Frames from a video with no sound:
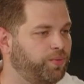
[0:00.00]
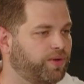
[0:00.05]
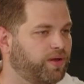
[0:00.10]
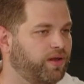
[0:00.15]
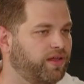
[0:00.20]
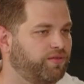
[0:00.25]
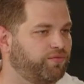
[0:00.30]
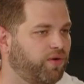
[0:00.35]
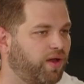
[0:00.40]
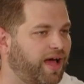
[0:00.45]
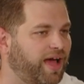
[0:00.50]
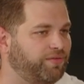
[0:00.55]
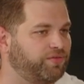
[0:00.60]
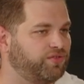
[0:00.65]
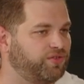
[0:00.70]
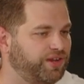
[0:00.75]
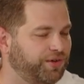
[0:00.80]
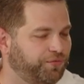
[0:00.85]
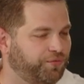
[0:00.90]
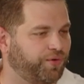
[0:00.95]
we would live
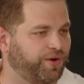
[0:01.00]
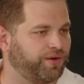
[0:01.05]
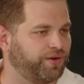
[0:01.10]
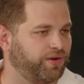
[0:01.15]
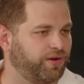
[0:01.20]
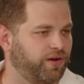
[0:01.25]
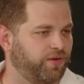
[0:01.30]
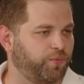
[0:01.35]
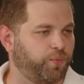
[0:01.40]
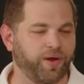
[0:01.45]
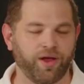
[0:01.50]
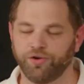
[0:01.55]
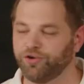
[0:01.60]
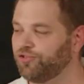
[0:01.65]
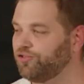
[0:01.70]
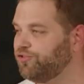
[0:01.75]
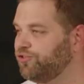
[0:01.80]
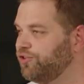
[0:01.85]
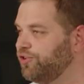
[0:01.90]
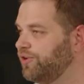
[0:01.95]
lives different if we
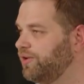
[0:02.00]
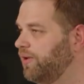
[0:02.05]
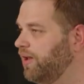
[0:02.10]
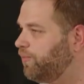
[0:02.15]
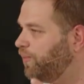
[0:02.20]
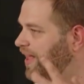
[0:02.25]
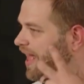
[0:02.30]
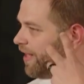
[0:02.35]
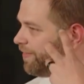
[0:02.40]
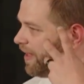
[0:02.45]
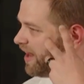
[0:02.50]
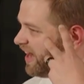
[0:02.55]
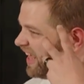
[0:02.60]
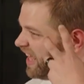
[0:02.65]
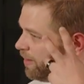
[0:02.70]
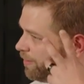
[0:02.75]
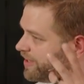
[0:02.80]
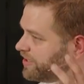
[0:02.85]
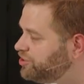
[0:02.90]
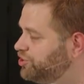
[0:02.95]
understood, if we had that
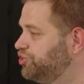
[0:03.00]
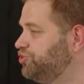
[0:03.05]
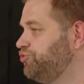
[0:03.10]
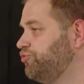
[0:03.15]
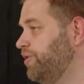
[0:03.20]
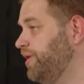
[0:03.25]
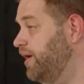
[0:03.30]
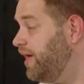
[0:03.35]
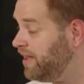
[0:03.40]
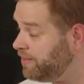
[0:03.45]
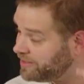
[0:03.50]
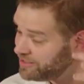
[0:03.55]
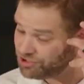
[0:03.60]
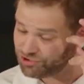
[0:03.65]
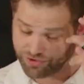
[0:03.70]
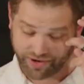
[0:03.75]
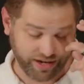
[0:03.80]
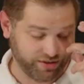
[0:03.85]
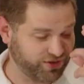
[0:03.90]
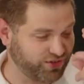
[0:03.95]
imagery,
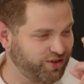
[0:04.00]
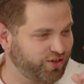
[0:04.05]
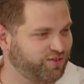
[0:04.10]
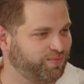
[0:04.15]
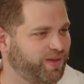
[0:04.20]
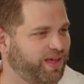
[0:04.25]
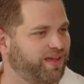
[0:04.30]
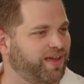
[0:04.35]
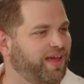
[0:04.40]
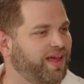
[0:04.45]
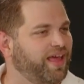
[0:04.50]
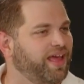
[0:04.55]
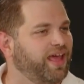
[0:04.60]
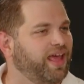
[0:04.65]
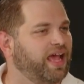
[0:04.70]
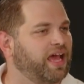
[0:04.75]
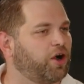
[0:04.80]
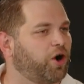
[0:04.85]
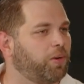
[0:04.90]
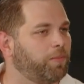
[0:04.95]
imagery, excuse me,
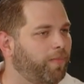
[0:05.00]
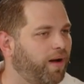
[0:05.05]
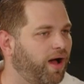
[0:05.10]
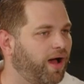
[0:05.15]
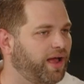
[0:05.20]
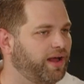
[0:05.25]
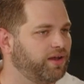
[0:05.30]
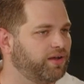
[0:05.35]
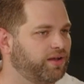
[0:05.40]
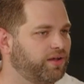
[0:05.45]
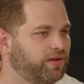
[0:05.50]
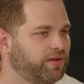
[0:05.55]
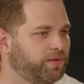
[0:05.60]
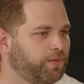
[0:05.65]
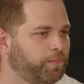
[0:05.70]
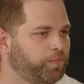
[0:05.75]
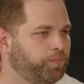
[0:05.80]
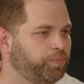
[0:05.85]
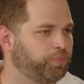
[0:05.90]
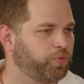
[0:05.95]
in our mind
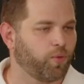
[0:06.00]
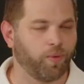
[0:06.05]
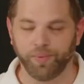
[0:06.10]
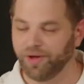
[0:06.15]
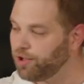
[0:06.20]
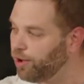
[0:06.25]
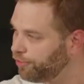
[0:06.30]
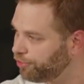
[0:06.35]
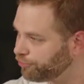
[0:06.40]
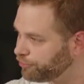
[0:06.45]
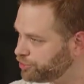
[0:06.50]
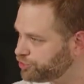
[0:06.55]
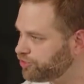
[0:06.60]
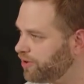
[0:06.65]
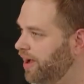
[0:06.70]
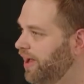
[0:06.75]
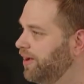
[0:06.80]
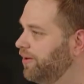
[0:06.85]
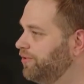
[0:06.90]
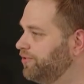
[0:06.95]
when we go through
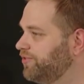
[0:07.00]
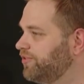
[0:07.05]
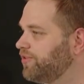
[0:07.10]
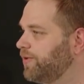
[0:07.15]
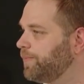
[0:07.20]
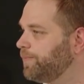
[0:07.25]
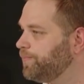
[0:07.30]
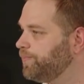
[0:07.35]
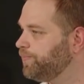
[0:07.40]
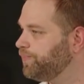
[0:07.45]
trials.